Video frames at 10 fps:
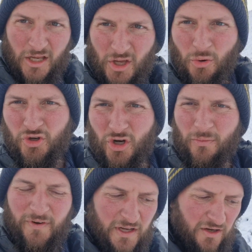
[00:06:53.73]

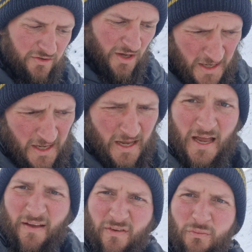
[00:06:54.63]
YouTube videos.
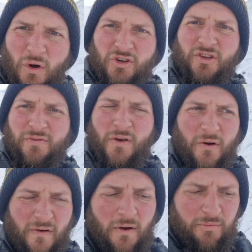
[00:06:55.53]
If you've watched a few
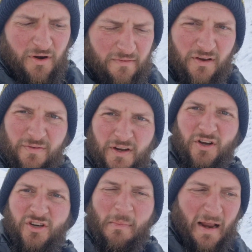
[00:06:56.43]
of our previous
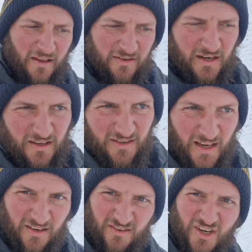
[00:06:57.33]
videos, you might have seen a
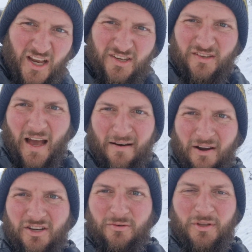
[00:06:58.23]
slight change in
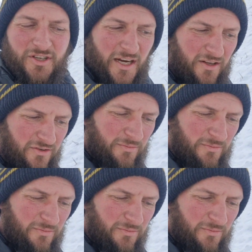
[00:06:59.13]
direction with the channels.